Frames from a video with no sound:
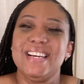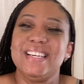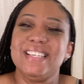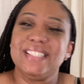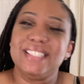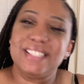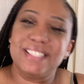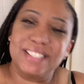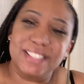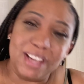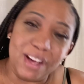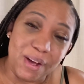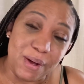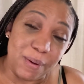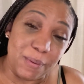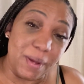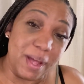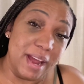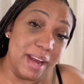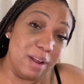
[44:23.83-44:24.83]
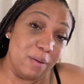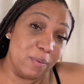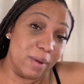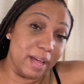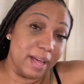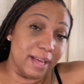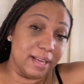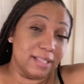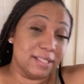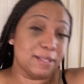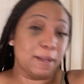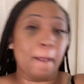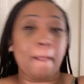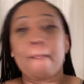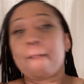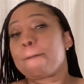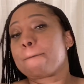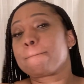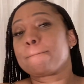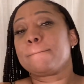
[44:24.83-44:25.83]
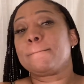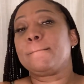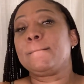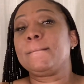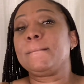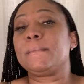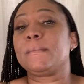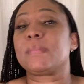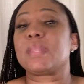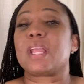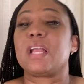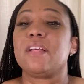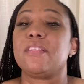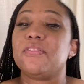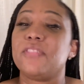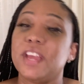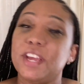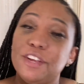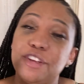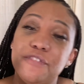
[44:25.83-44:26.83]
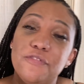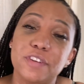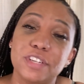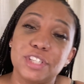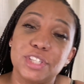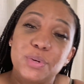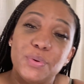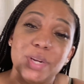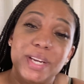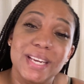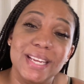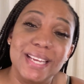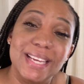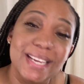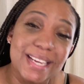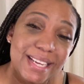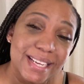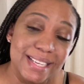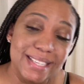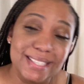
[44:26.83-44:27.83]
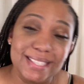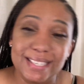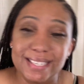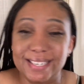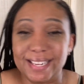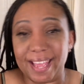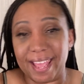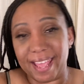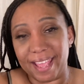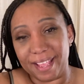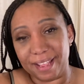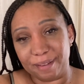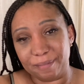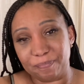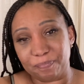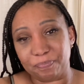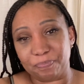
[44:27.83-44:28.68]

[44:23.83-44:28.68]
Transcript: So, anyways, thank you for tuning in today.